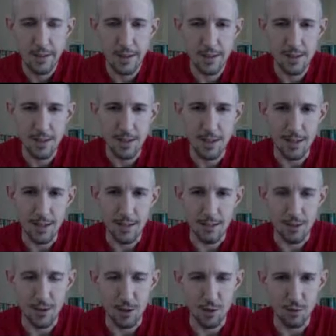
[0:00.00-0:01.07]
last night
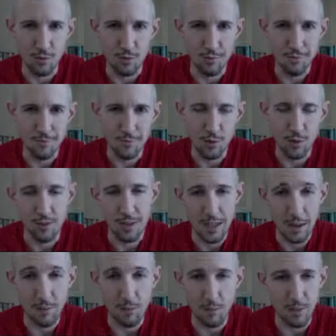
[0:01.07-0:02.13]
and gave
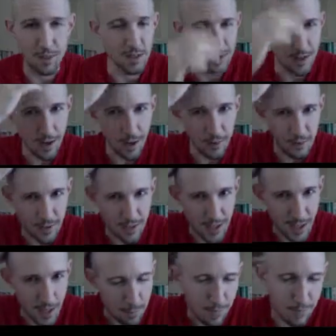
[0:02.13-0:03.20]
a little bit off the
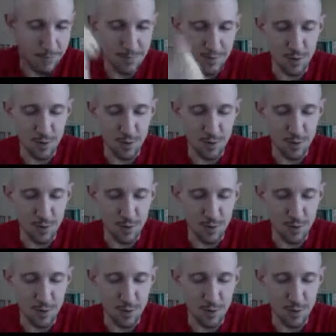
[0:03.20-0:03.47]
top.